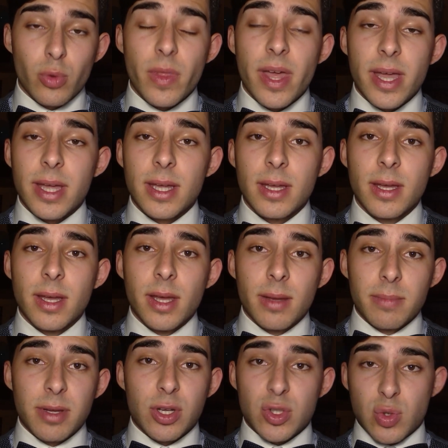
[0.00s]
today,
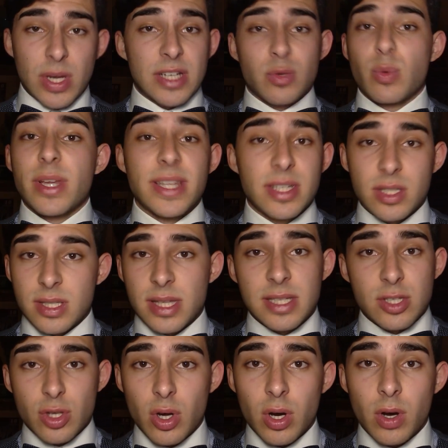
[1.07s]
because as we just
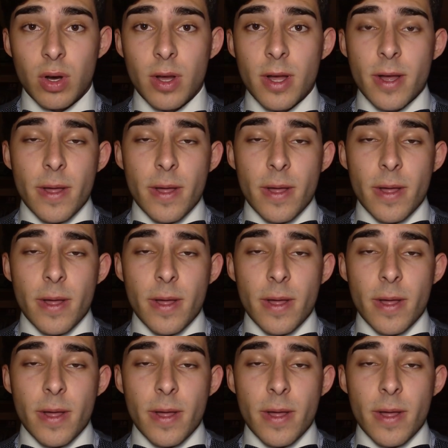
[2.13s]
saw,